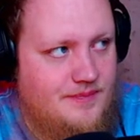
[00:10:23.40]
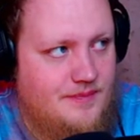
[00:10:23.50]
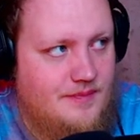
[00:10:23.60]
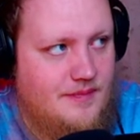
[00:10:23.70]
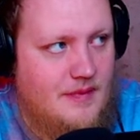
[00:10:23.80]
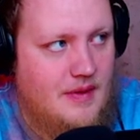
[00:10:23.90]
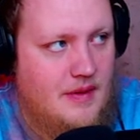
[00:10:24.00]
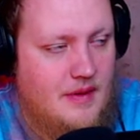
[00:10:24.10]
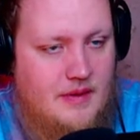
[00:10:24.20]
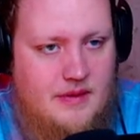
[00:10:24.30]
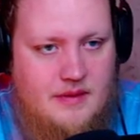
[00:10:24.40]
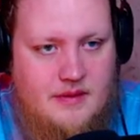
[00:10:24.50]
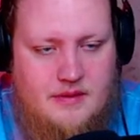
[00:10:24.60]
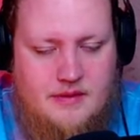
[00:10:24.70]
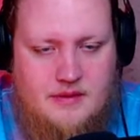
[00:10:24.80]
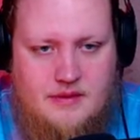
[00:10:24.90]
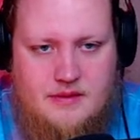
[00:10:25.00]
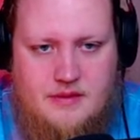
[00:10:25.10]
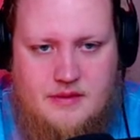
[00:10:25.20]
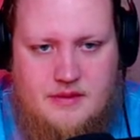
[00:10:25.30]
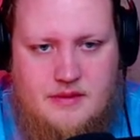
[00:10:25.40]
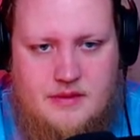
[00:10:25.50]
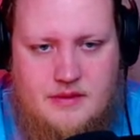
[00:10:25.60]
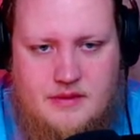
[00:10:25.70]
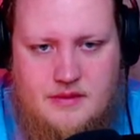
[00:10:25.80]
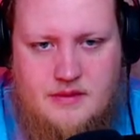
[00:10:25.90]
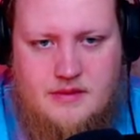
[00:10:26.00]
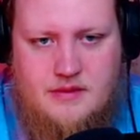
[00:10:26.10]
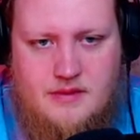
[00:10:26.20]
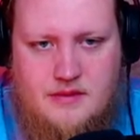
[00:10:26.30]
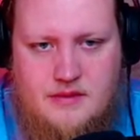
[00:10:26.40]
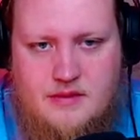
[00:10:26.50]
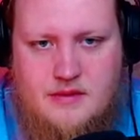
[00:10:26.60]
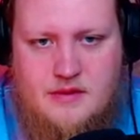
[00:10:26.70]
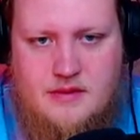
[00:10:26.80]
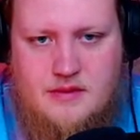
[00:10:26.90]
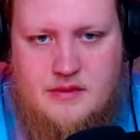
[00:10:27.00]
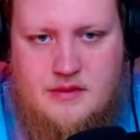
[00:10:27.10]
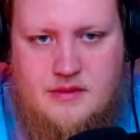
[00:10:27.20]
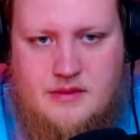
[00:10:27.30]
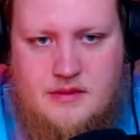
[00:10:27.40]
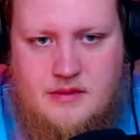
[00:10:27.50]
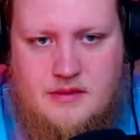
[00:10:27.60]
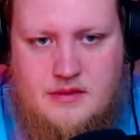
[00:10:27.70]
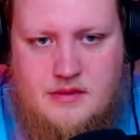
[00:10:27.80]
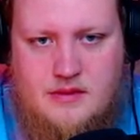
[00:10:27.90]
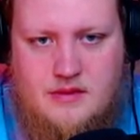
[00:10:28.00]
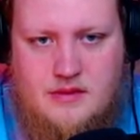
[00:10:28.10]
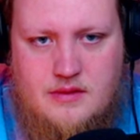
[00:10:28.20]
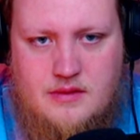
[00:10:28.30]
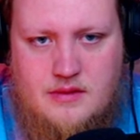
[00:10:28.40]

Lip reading: Nobody speaks.